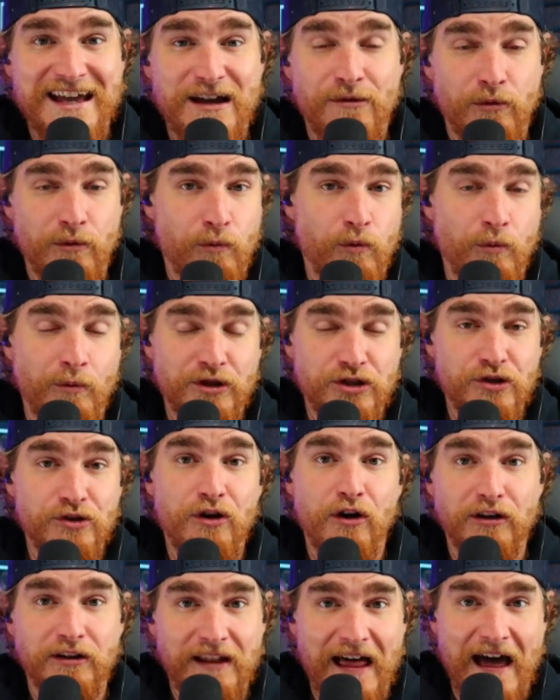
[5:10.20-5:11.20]
when we do
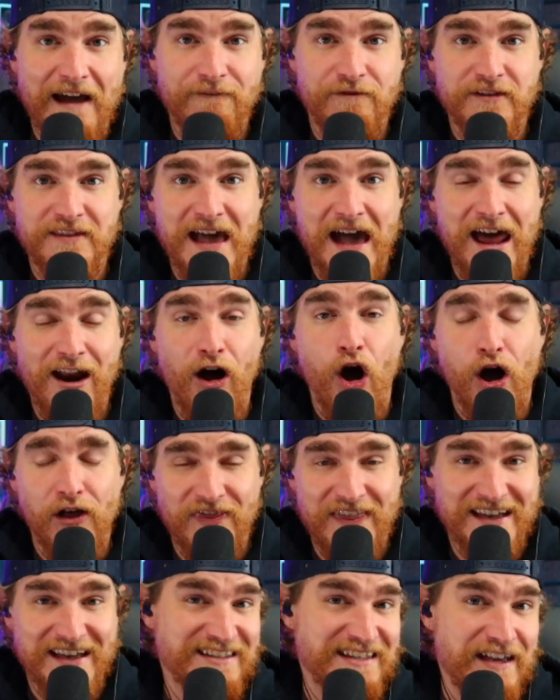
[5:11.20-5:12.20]
go live for that on
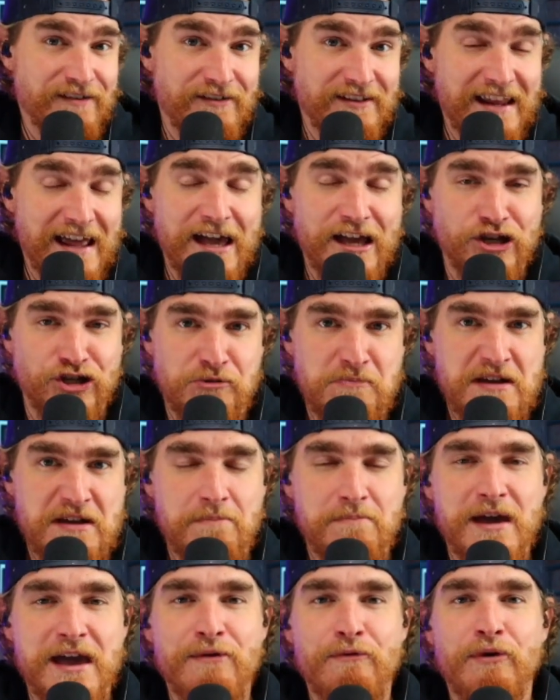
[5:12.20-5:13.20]
Thanksgiving Day. Should be a
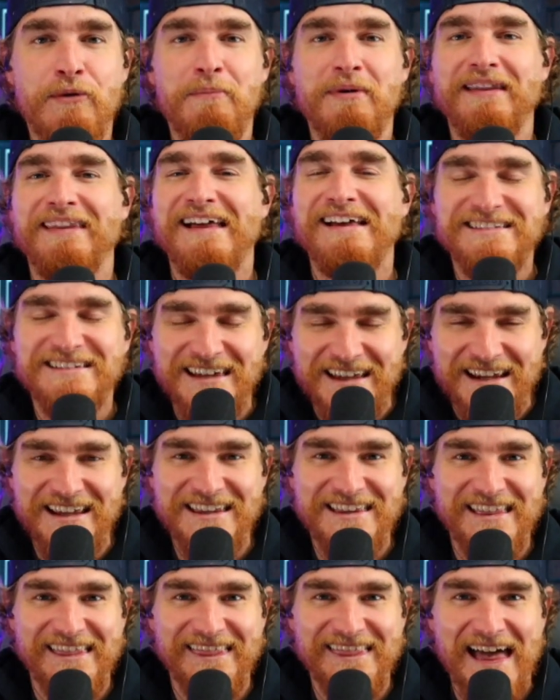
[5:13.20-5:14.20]
big one. But let's get
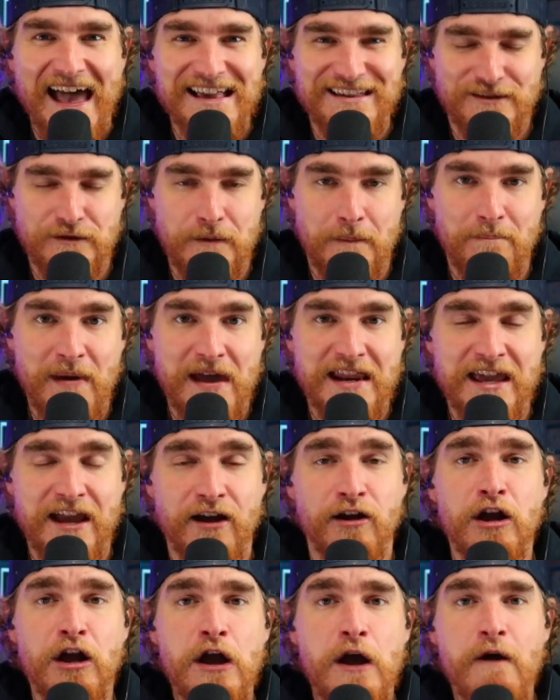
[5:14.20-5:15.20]
into the last little bit
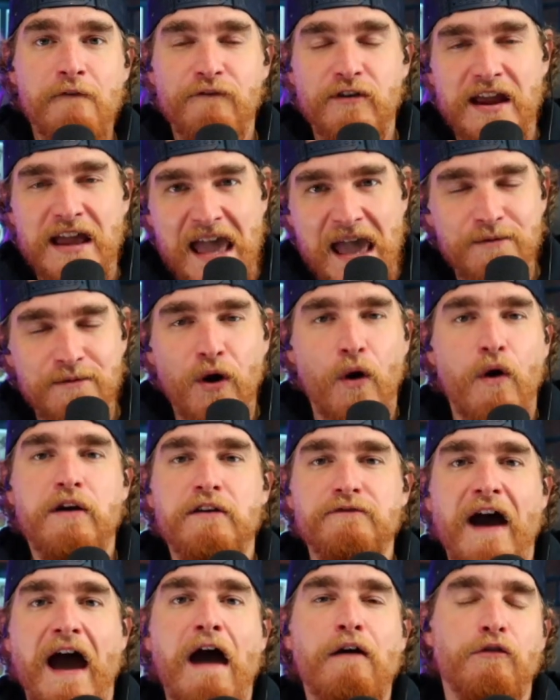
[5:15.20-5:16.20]
here for him
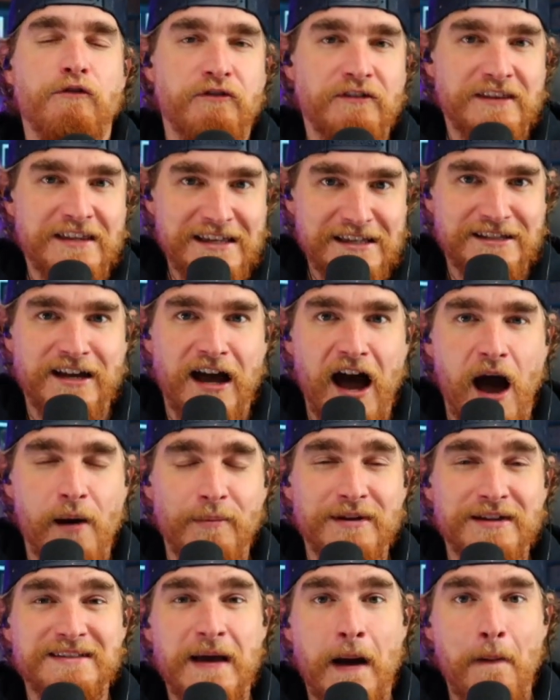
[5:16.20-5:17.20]
going viral for these
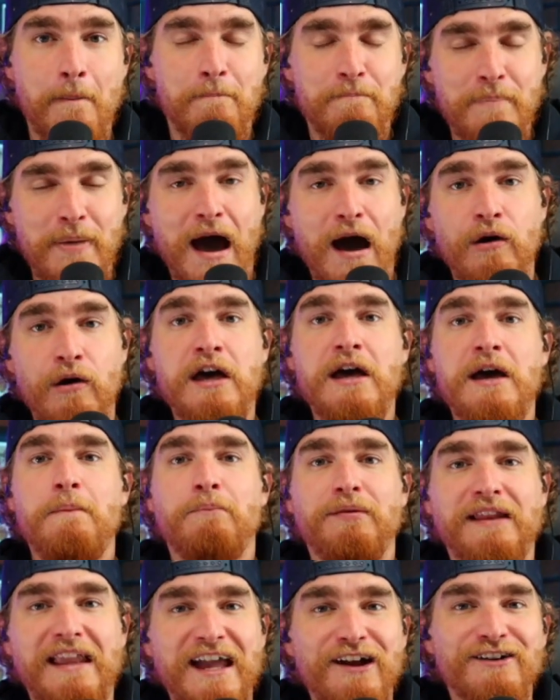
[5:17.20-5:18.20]
comments about
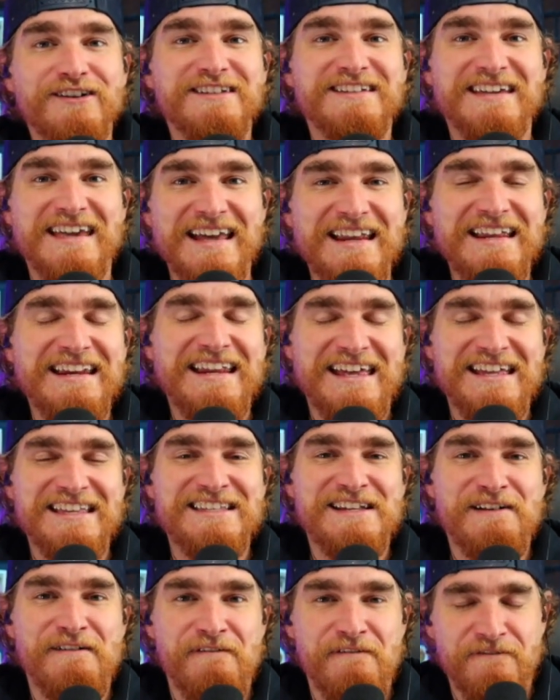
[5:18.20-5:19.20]
players getting
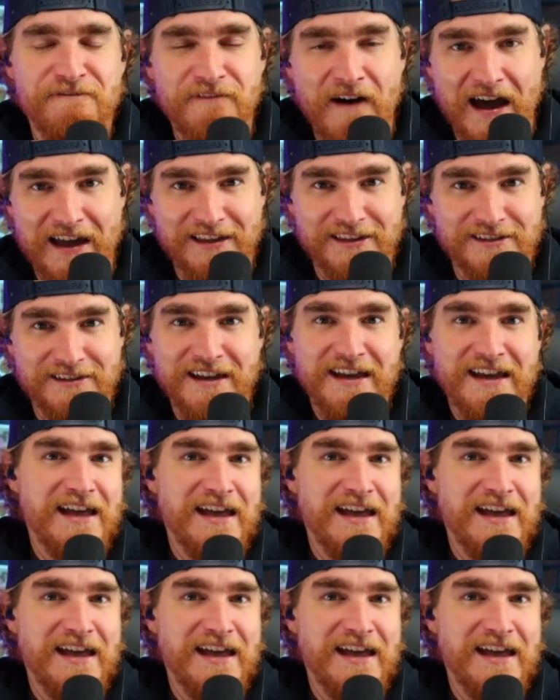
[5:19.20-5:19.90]
into fights.